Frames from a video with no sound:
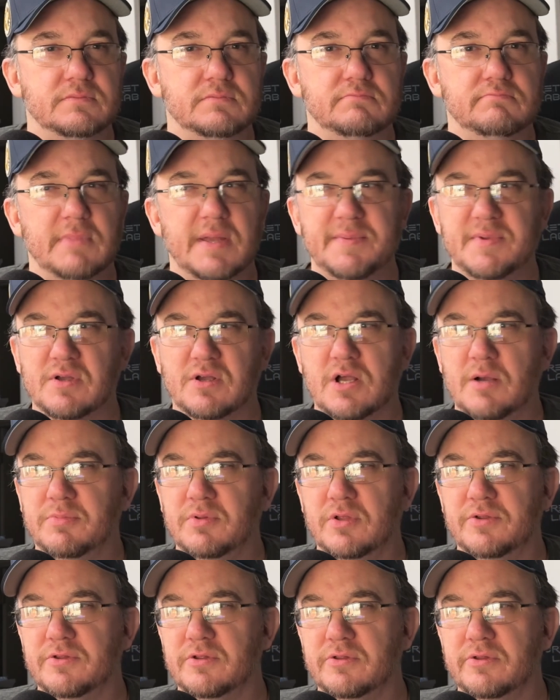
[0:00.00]
maybe a
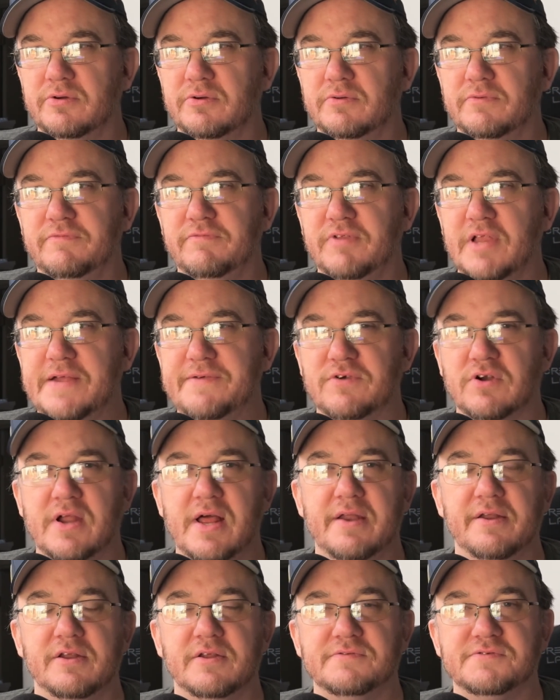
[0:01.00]
couple of the little flavor
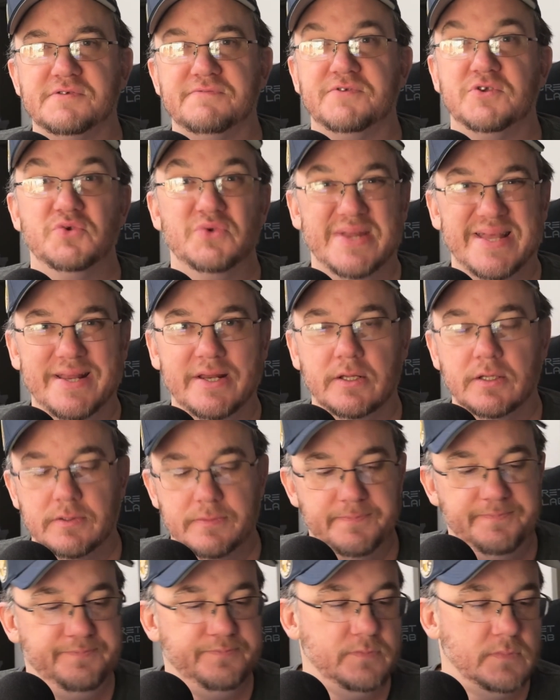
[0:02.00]
additives if you need it,
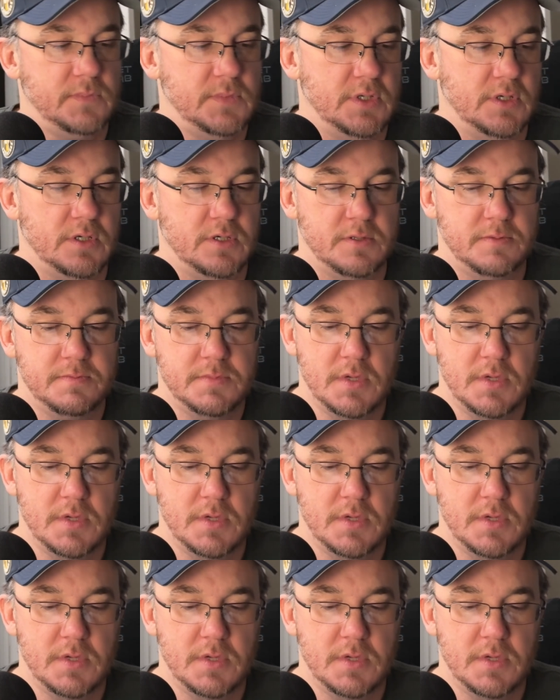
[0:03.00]
you know.